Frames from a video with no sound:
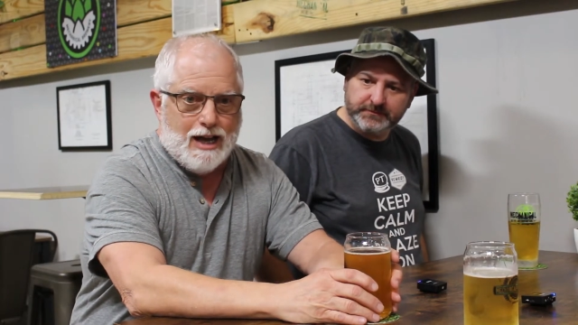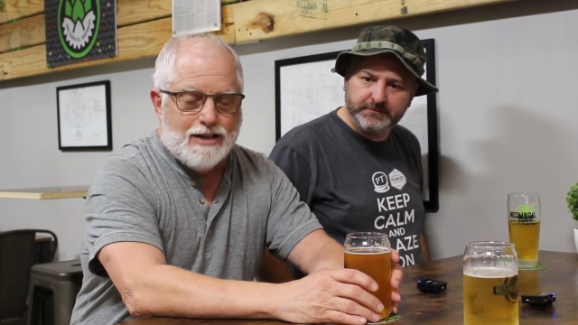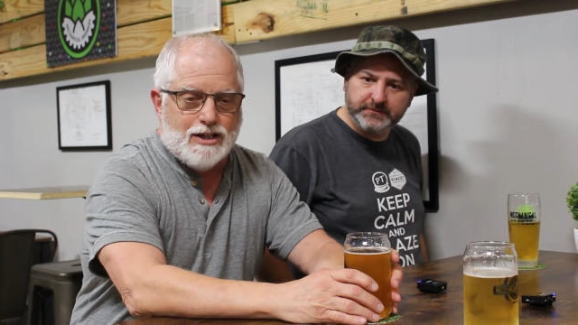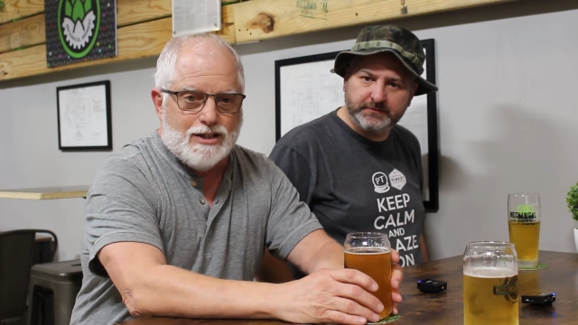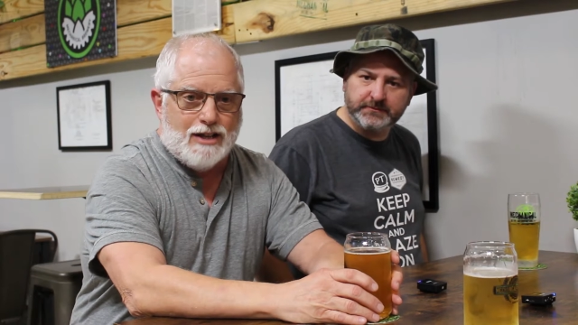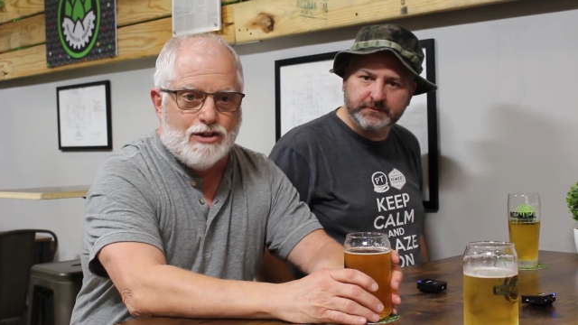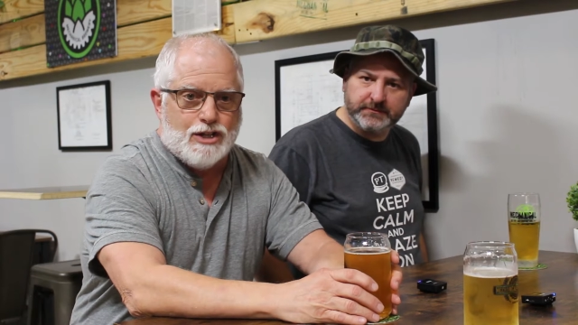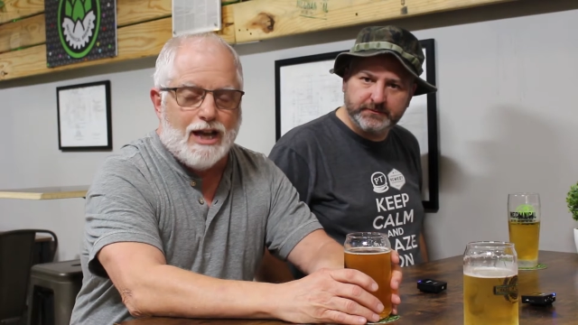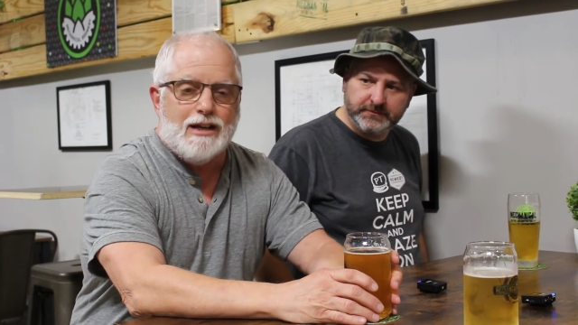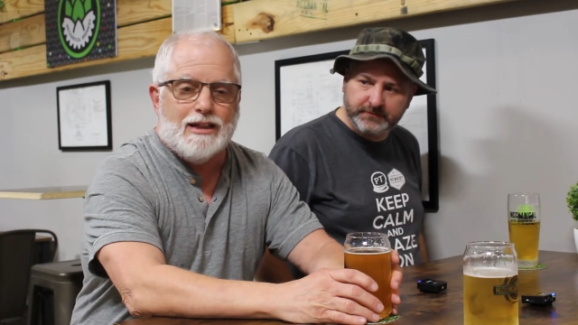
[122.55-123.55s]
Speaker 1: as I said,
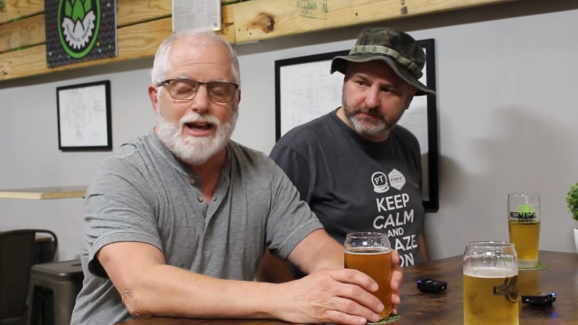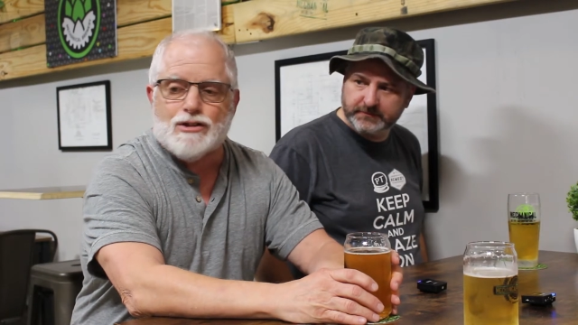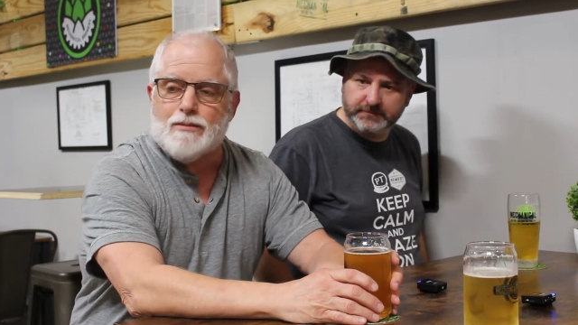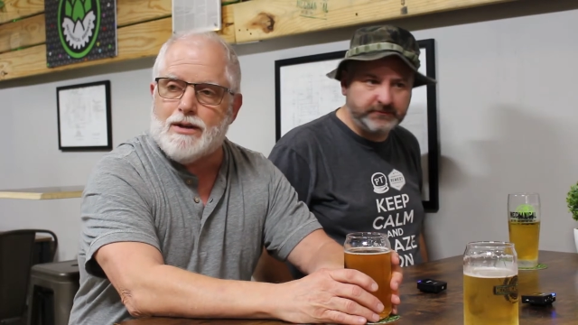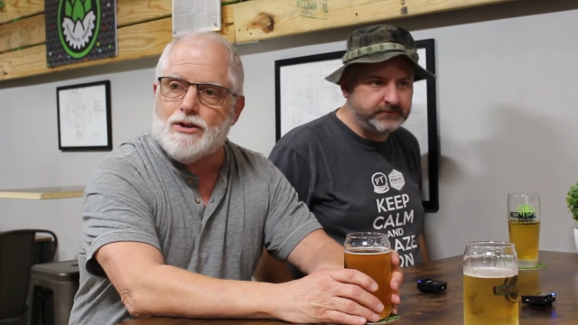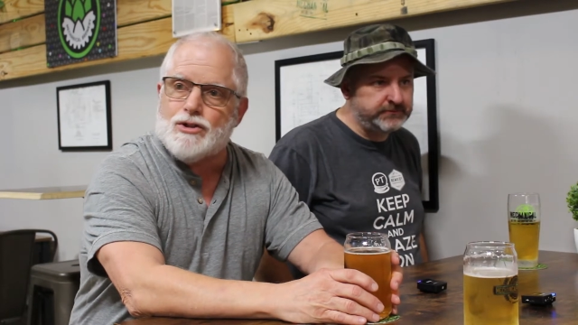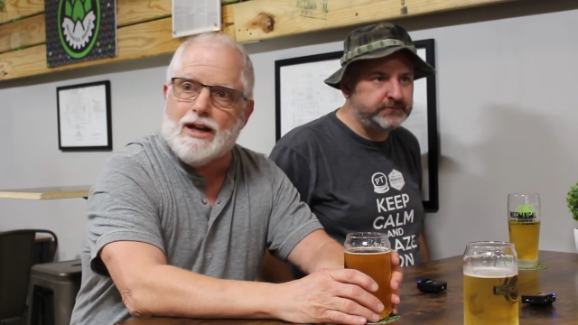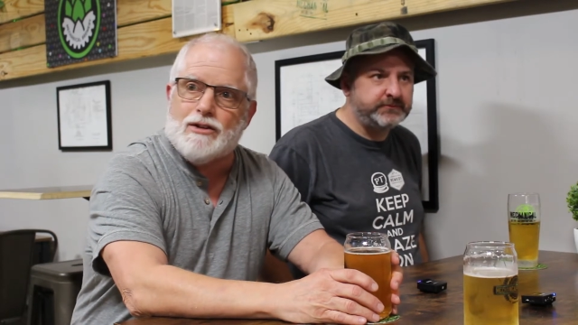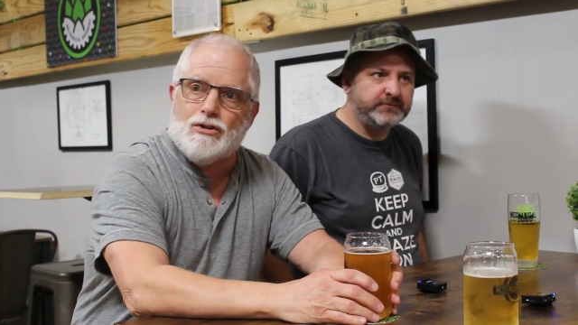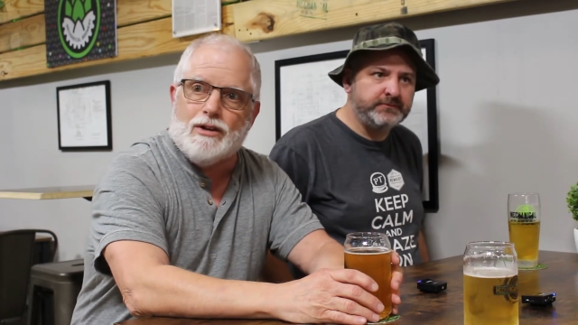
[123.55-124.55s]
there's 80,000 beers
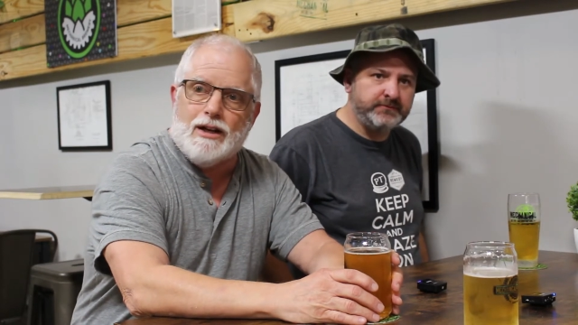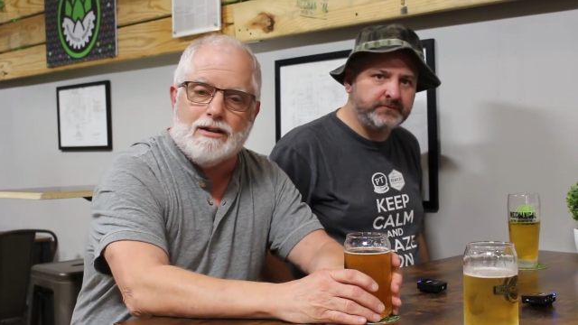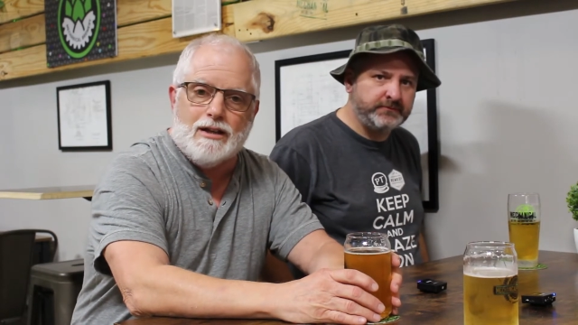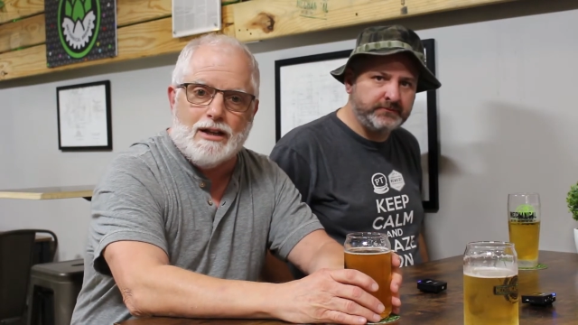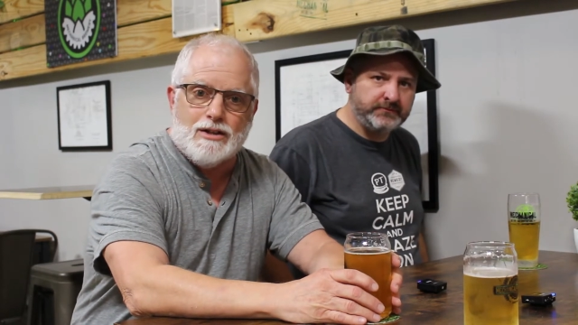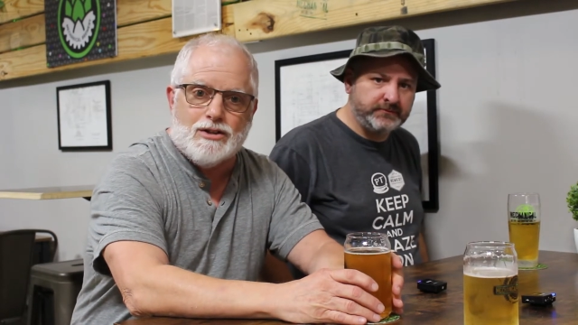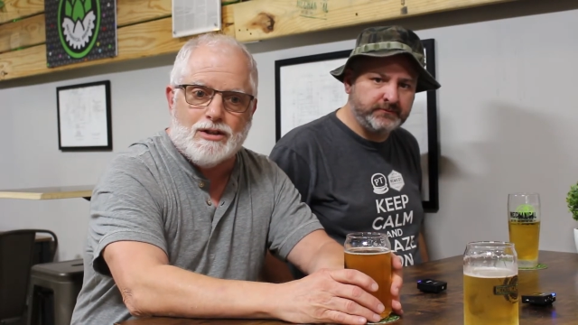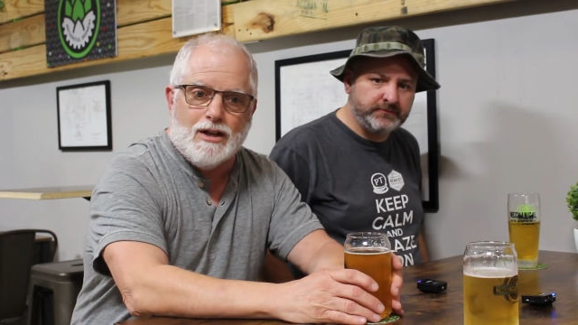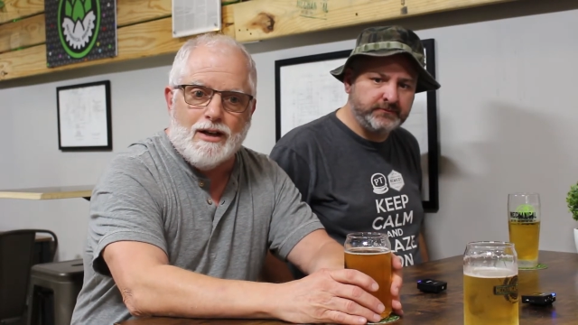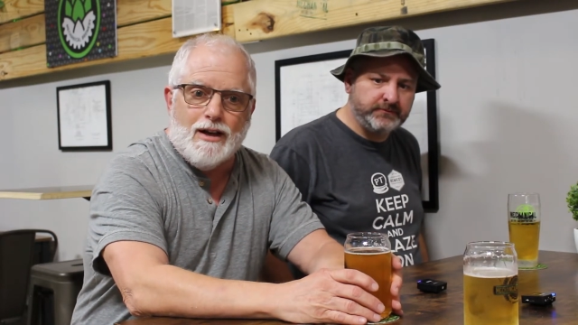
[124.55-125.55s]
entered into
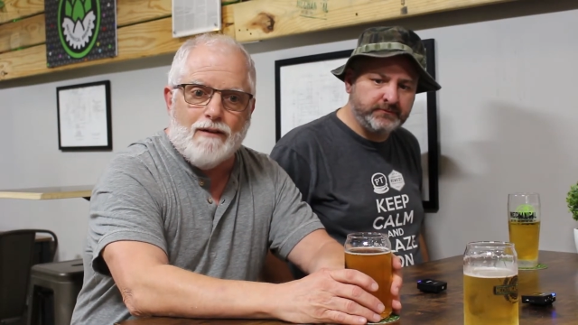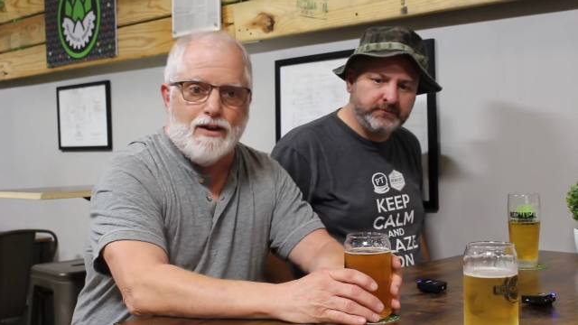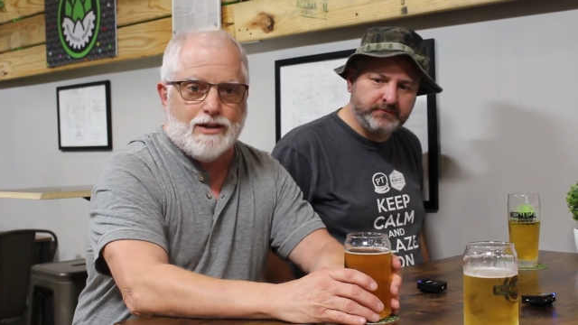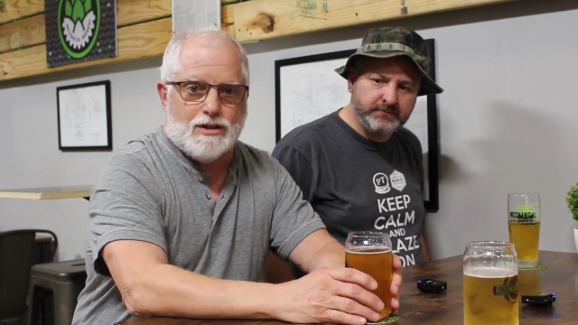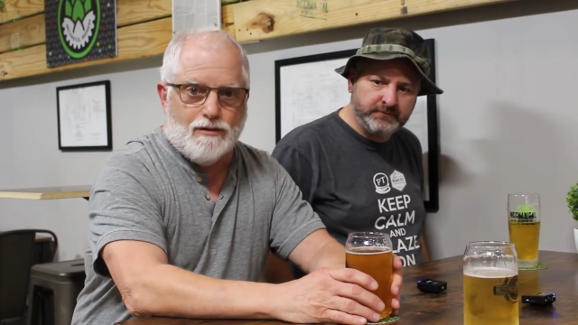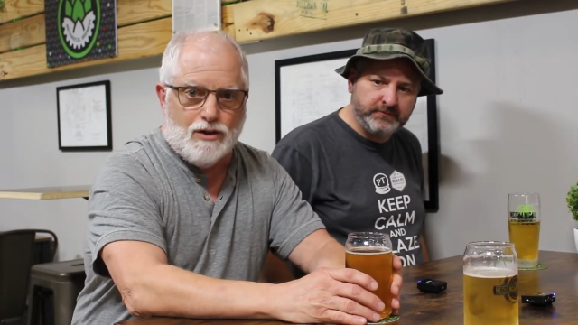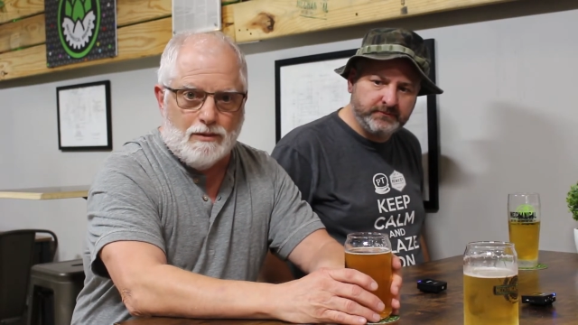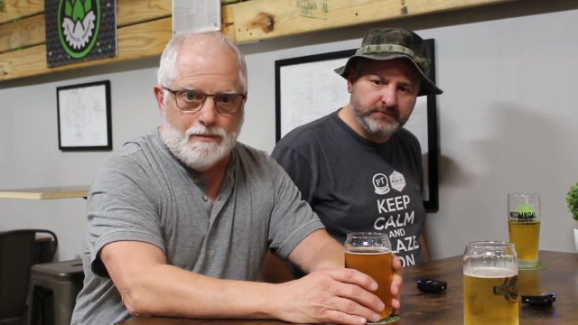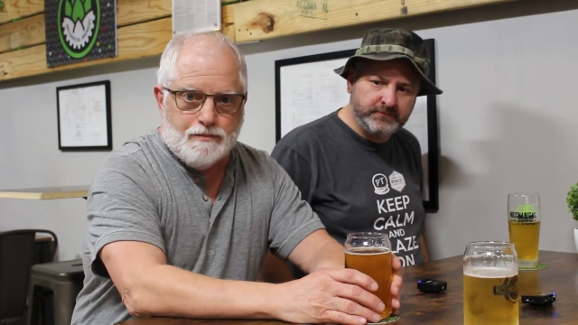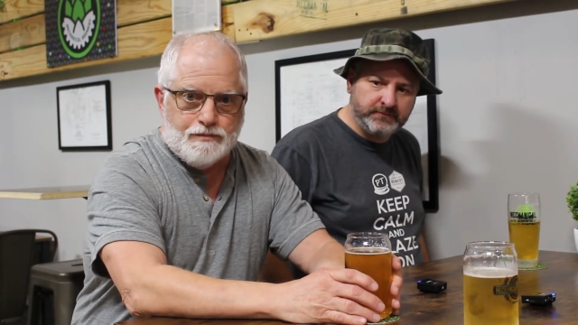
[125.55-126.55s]
this festival.